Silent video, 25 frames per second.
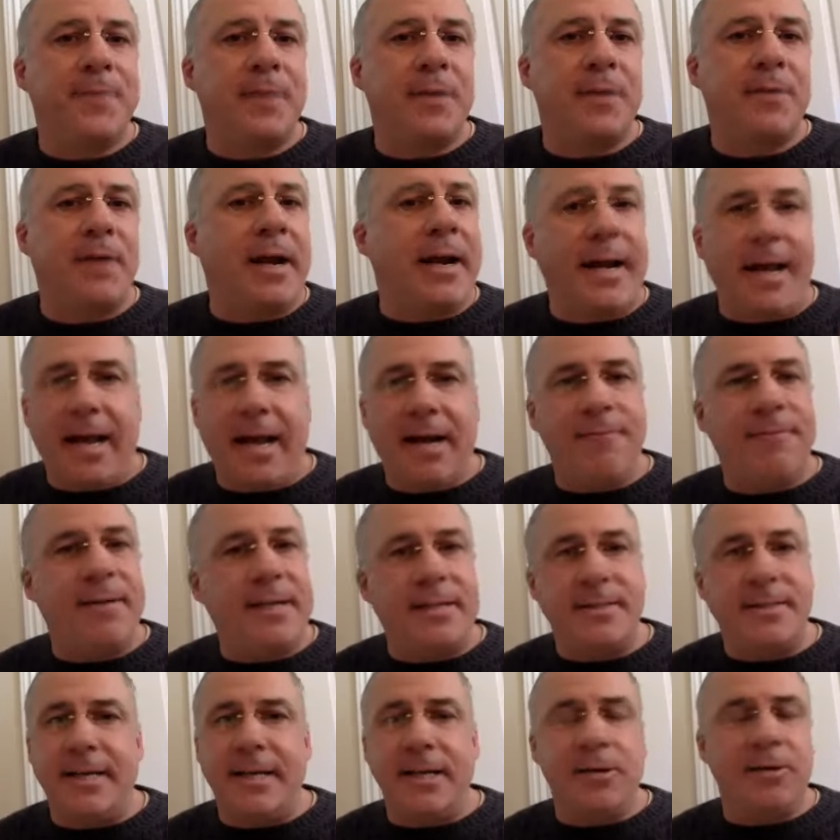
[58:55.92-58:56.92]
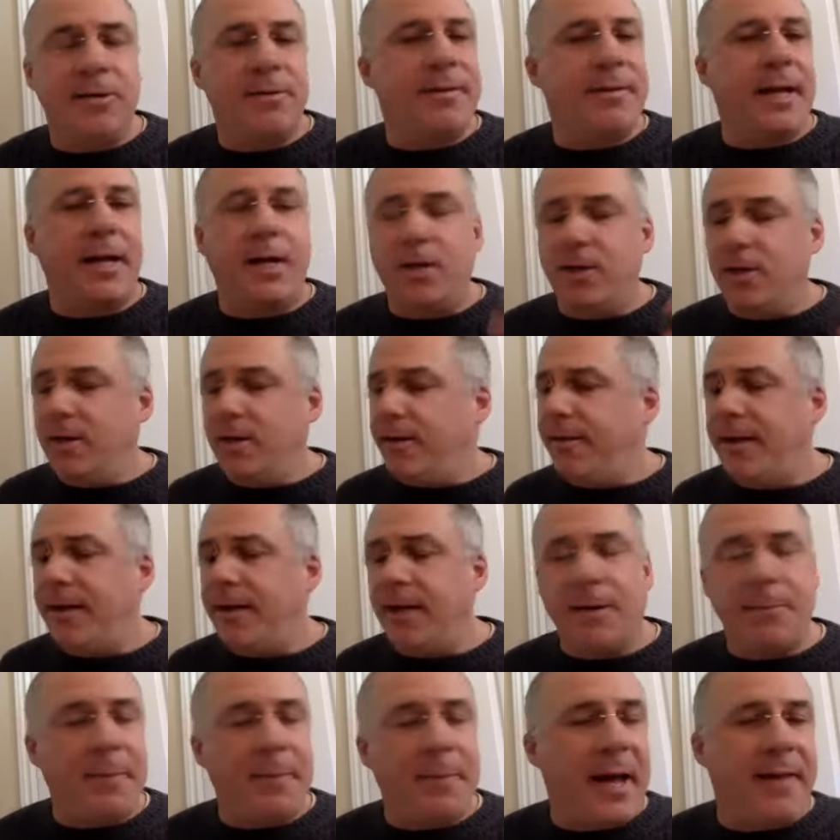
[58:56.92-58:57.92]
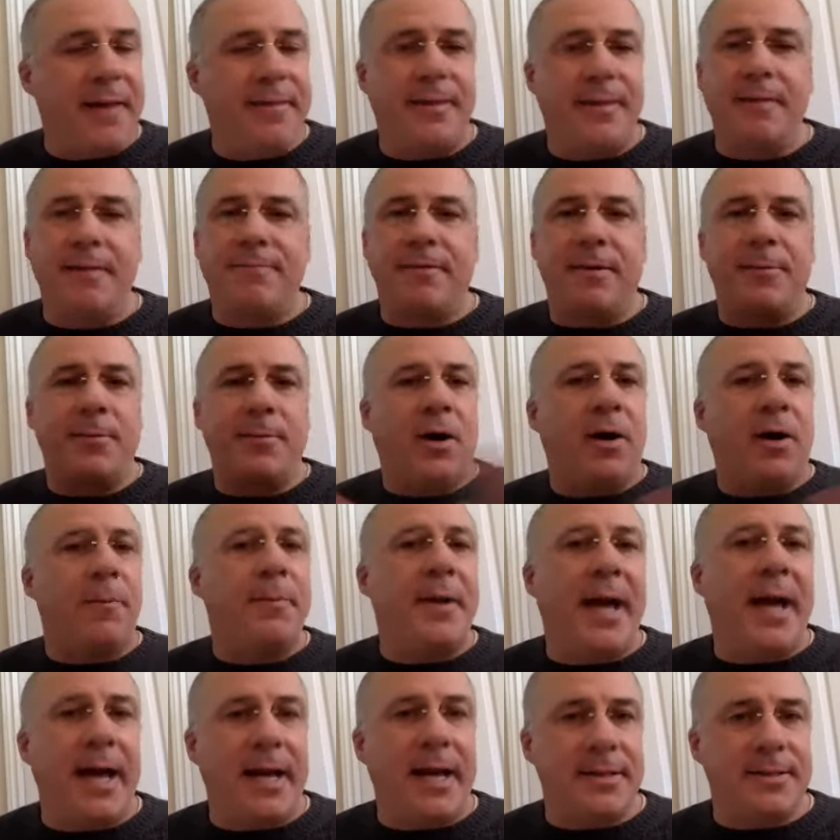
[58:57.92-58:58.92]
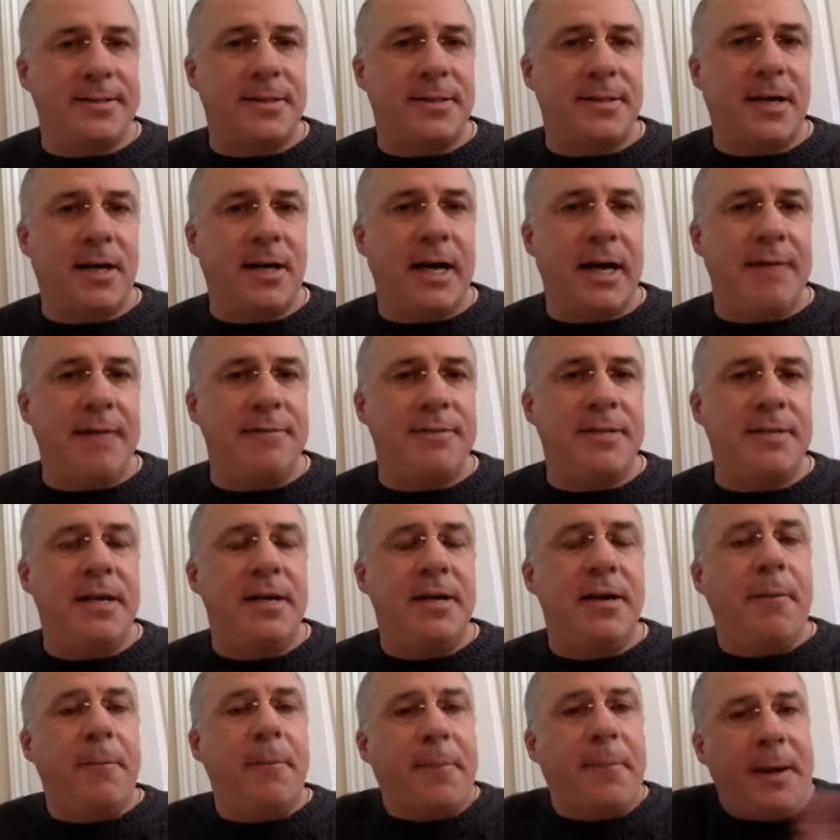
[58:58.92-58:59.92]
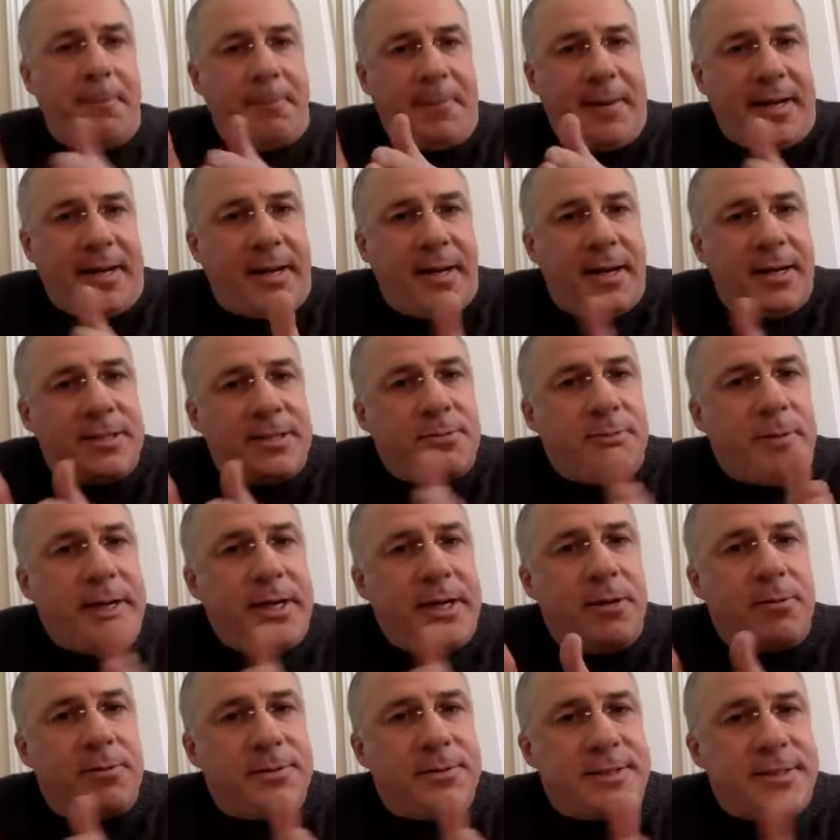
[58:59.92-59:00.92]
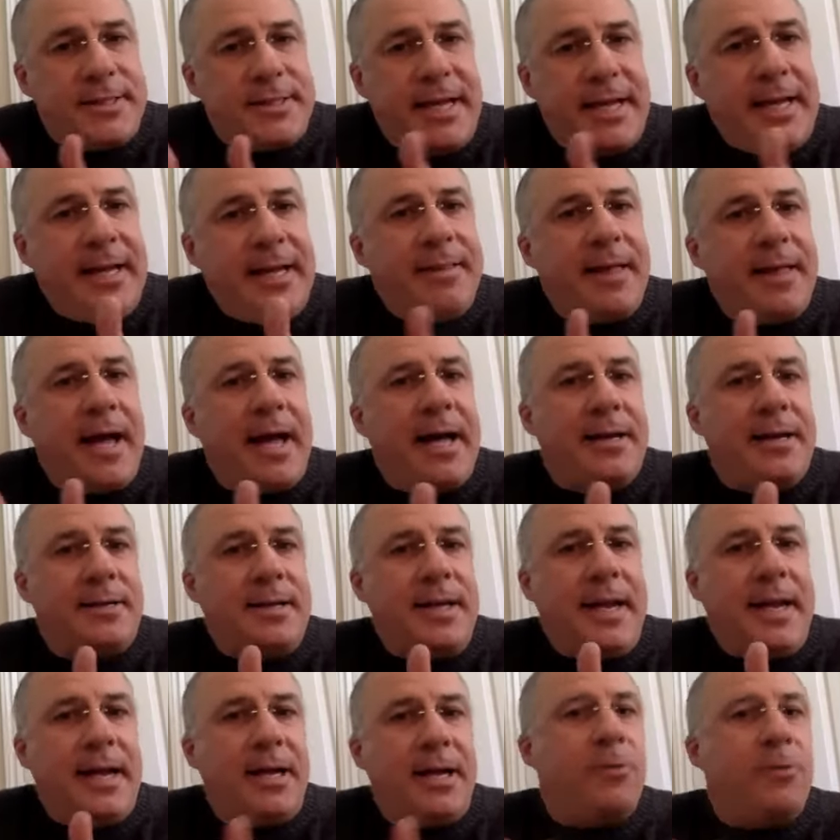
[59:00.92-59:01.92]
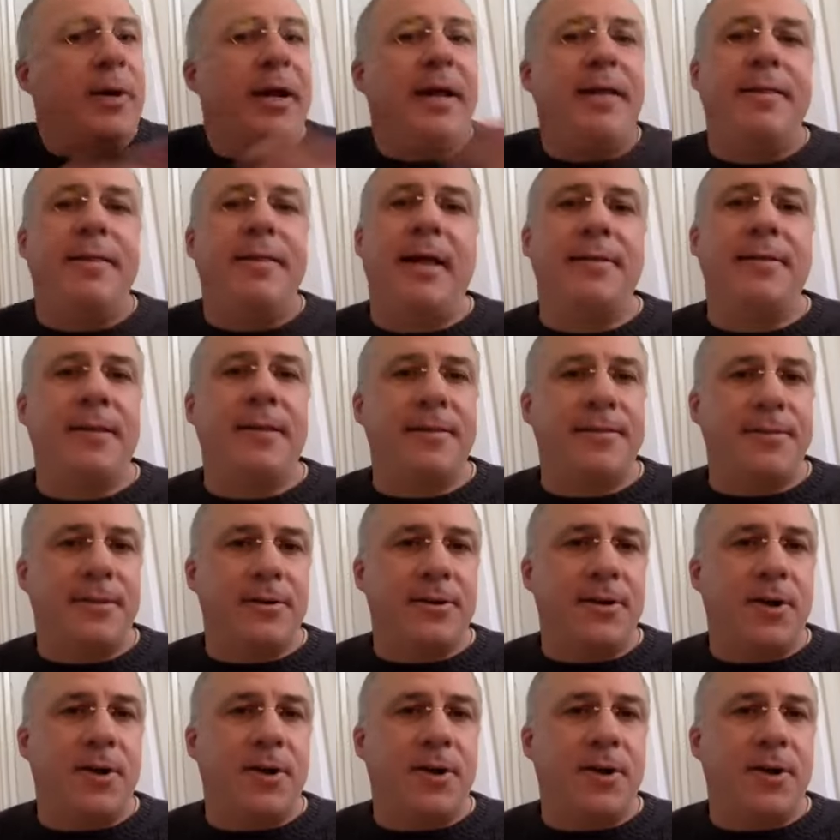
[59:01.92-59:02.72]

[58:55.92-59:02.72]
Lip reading: Right? Every single thing, good thing or bad thing from all past lives. But because we don't see that link, we think that they're